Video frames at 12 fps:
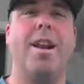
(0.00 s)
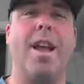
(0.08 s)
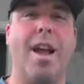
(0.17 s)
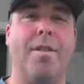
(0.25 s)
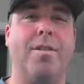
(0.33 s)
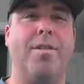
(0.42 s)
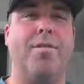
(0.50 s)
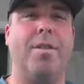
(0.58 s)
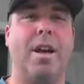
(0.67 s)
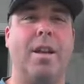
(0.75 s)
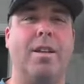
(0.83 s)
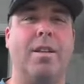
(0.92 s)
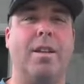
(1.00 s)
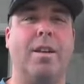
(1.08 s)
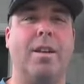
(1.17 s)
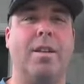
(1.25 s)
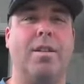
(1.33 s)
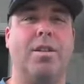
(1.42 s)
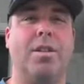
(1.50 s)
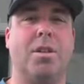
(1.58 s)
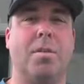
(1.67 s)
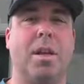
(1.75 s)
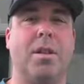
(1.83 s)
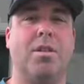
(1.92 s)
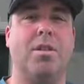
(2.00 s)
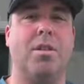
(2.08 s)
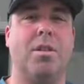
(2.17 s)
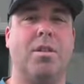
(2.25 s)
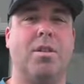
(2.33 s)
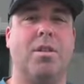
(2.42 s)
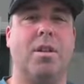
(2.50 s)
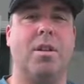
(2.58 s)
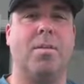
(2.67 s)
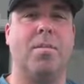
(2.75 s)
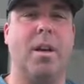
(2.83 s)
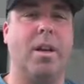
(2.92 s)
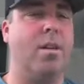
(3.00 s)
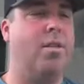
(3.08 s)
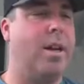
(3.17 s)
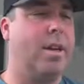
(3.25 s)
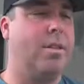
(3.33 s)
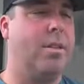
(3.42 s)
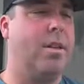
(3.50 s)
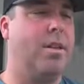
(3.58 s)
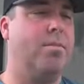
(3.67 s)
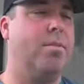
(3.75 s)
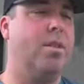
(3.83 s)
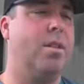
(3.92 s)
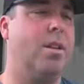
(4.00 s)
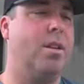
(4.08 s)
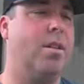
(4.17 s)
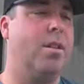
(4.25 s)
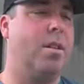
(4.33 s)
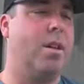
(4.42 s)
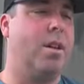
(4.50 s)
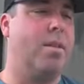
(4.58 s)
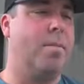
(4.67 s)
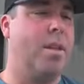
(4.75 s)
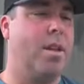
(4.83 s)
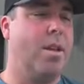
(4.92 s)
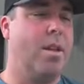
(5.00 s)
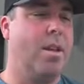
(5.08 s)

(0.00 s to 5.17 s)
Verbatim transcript: they're going to have to find uh, some answers, um, like a lot of teams, and uh, mm-hmm.